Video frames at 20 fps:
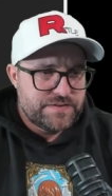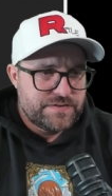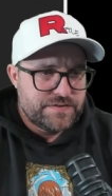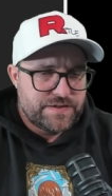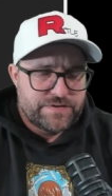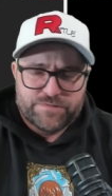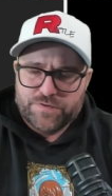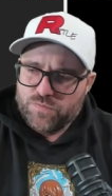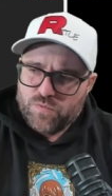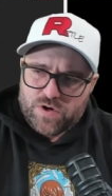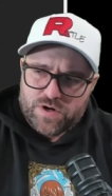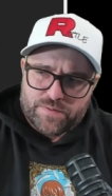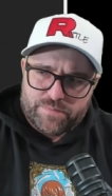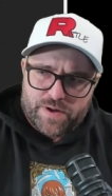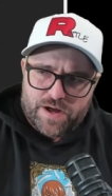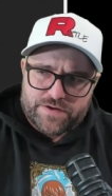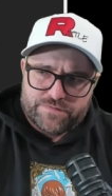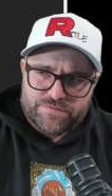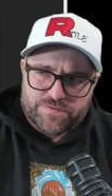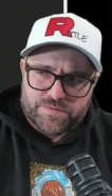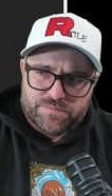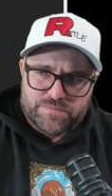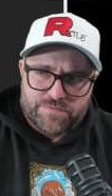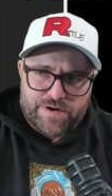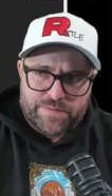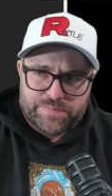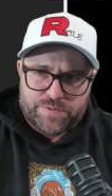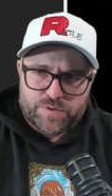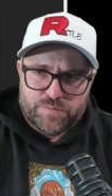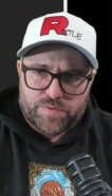if you want to buy from
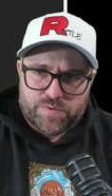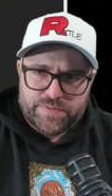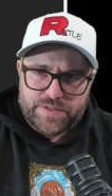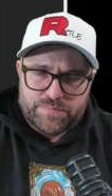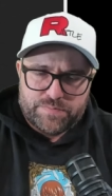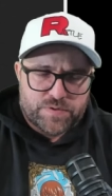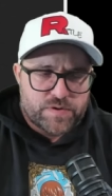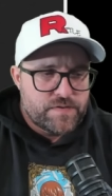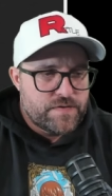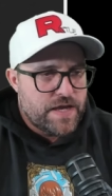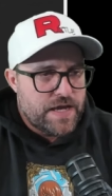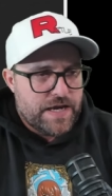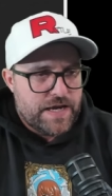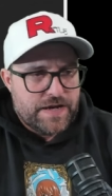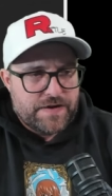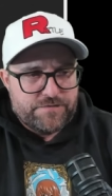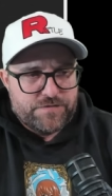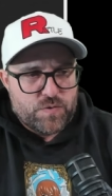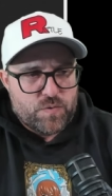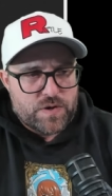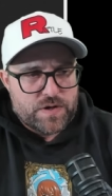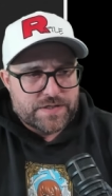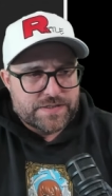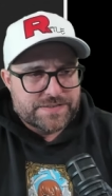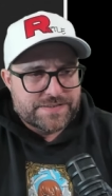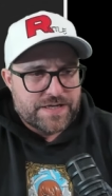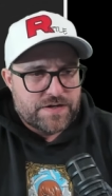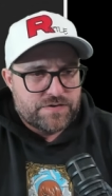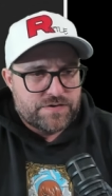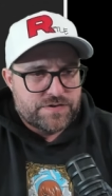reputable people, if you want to
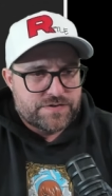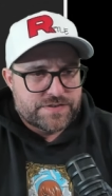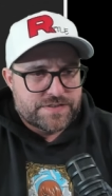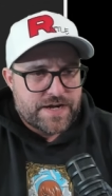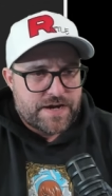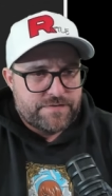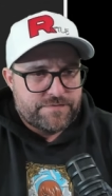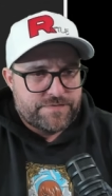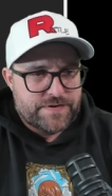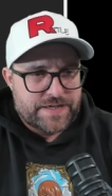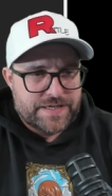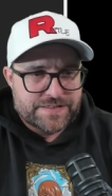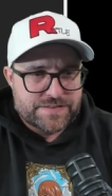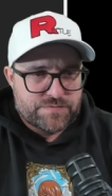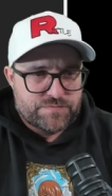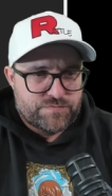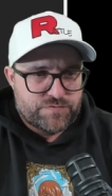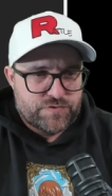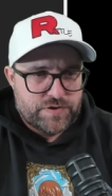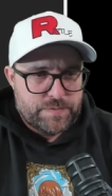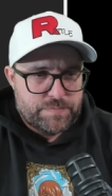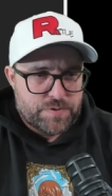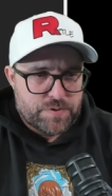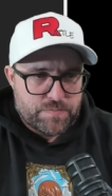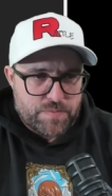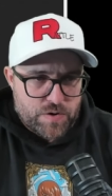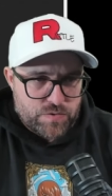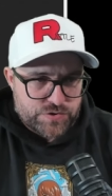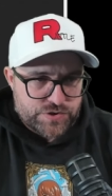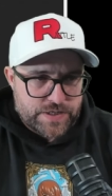sell your stuff and get some free
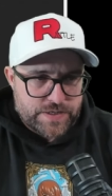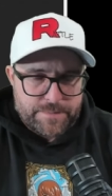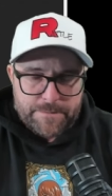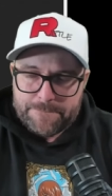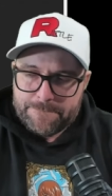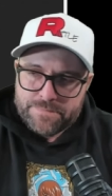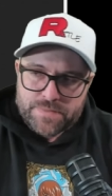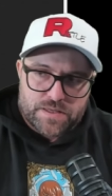promotion,